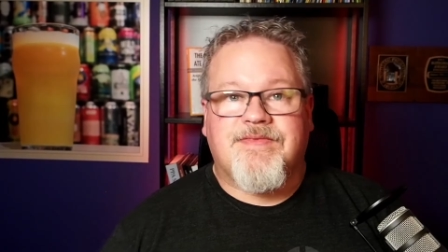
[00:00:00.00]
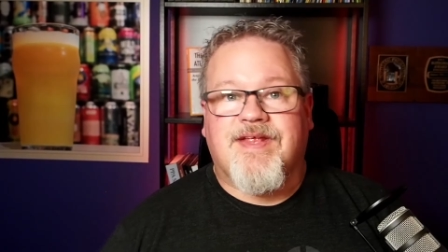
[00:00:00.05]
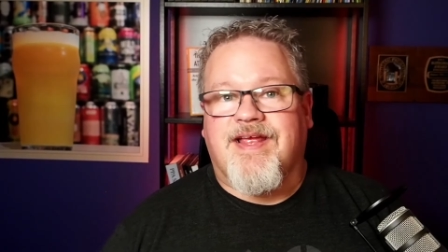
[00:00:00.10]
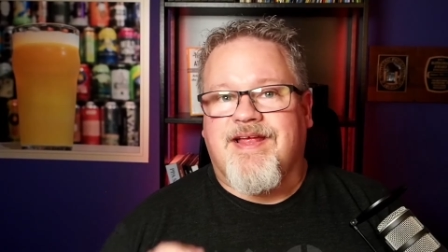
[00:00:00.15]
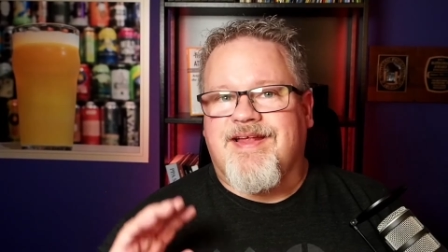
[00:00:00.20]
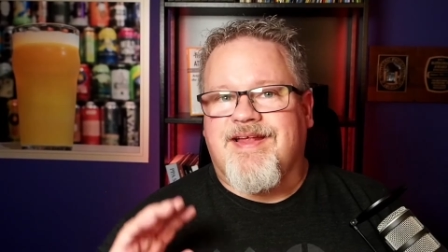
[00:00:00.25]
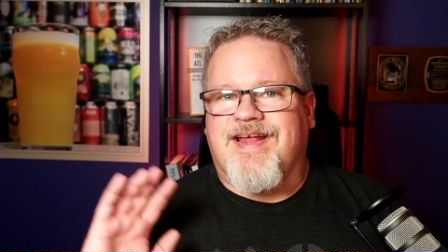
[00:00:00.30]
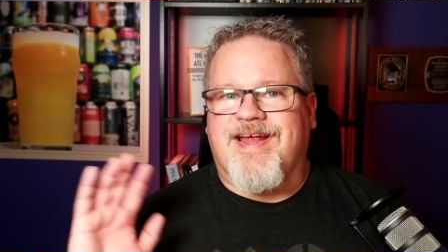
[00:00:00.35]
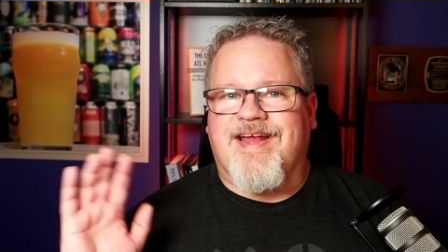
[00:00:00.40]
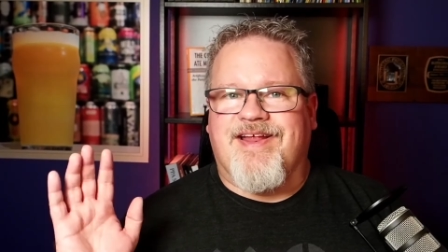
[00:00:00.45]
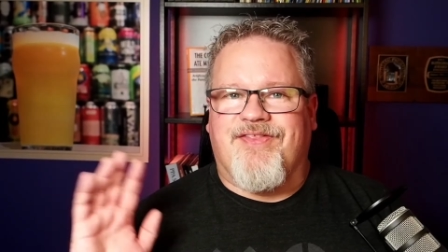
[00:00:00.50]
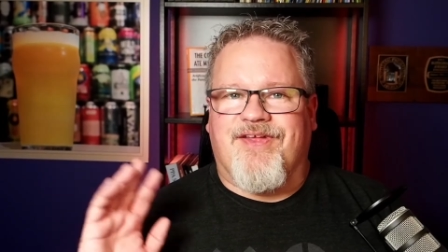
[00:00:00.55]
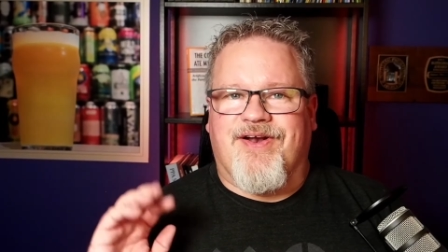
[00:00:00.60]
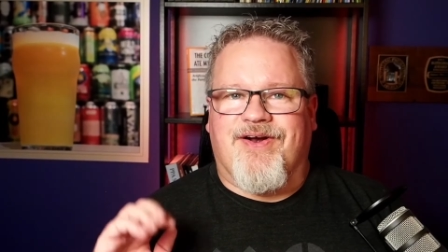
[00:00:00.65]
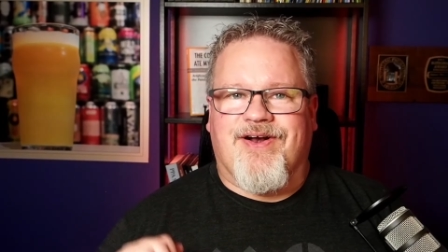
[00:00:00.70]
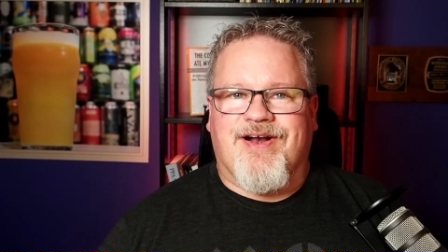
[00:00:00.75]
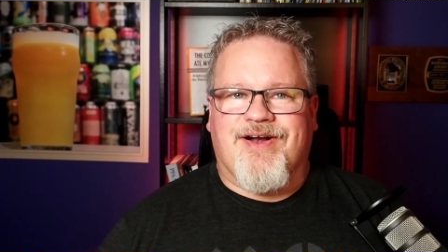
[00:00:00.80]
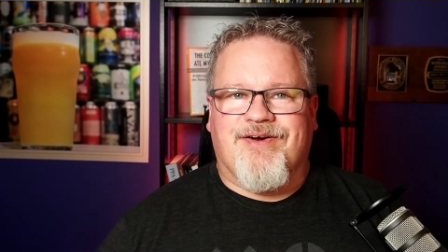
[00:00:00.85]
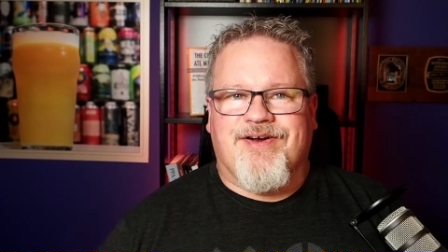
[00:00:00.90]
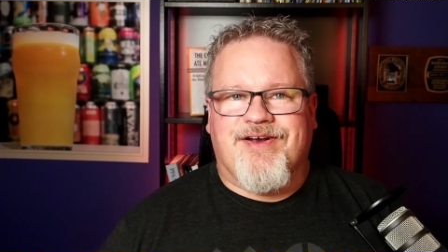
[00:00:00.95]
Hey there,
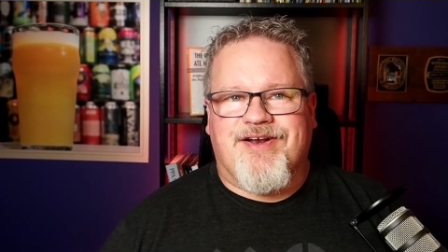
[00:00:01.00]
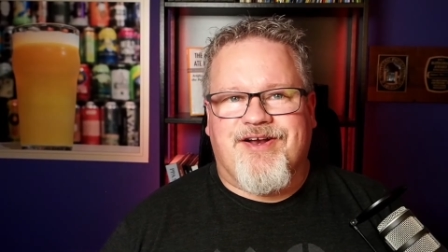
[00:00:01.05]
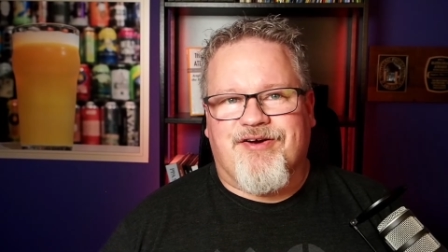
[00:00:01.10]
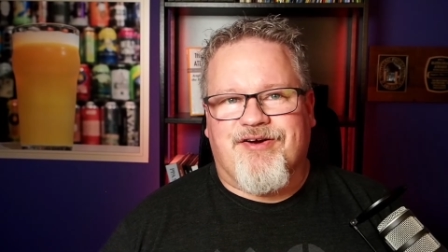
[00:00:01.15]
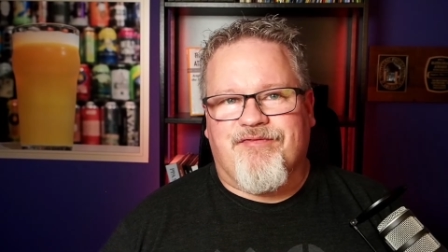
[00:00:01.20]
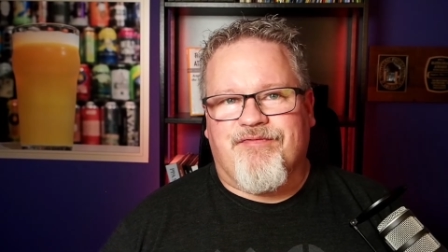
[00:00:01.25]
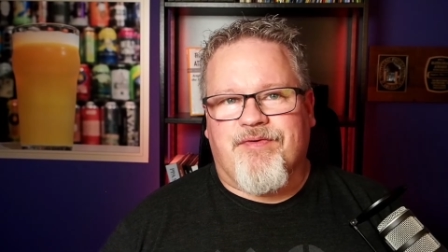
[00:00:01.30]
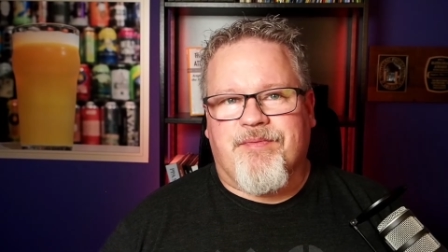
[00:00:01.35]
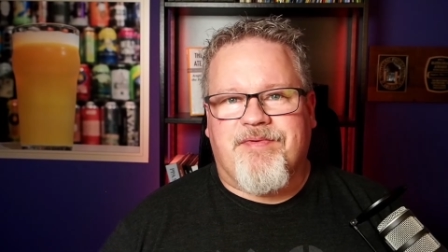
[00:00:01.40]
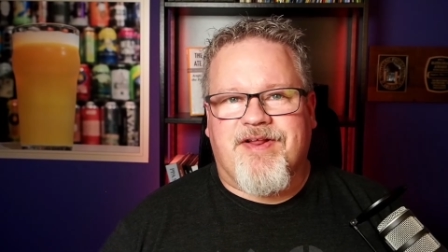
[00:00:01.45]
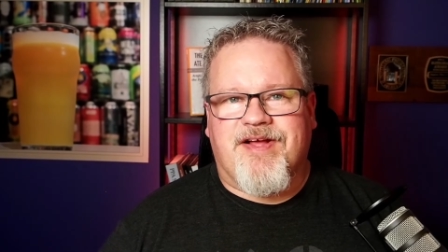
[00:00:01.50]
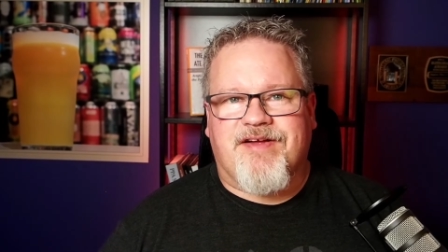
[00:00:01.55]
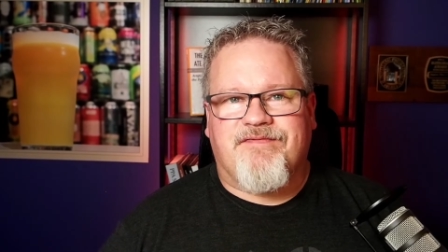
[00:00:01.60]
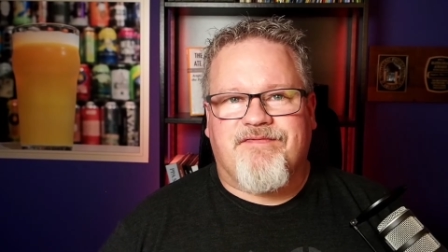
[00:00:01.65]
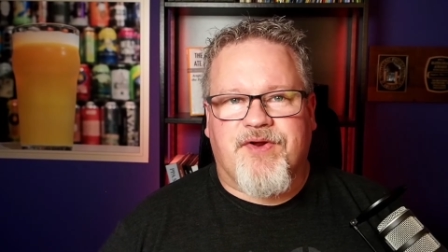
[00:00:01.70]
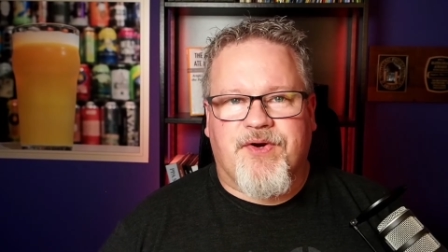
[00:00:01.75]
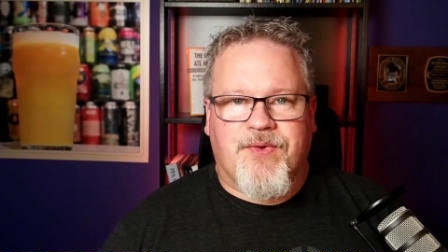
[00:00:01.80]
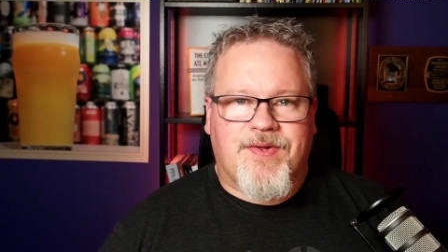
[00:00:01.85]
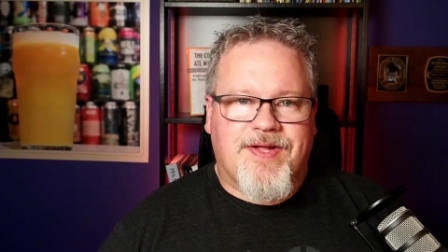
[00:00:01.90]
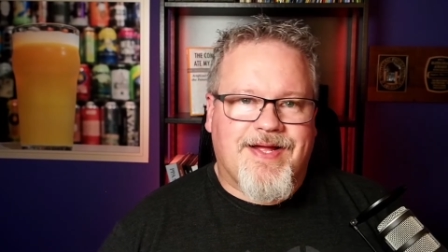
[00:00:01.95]
Aaron here from
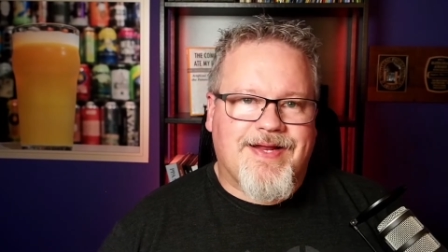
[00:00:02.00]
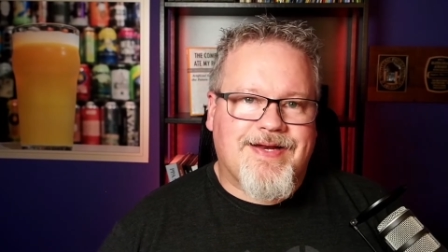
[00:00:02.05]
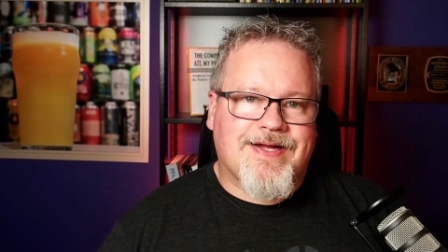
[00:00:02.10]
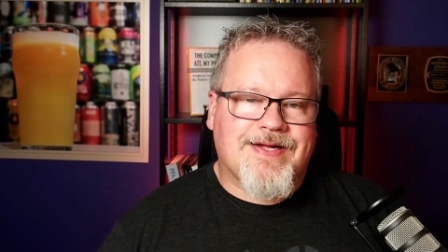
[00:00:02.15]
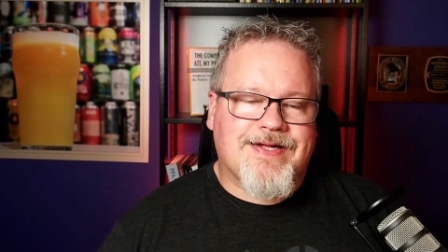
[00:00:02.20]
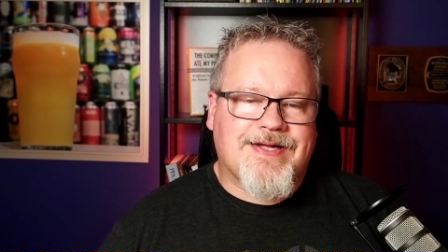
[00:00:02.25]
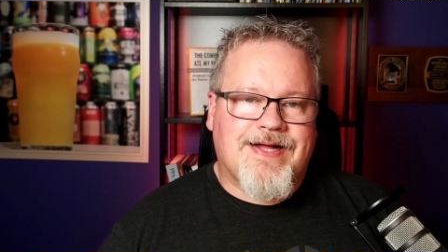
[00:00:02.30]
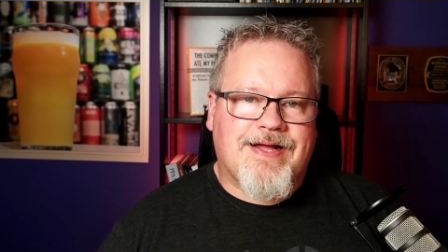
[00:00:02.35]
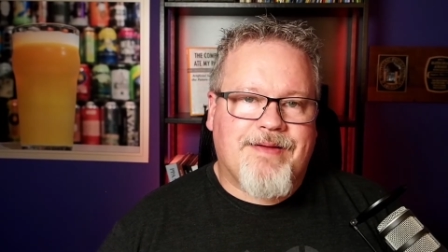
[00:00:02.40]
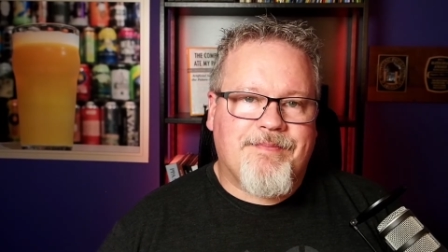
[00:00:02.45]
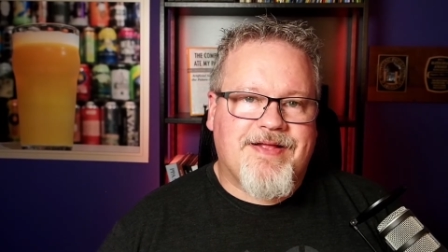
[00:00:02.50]
techphotoguy.com,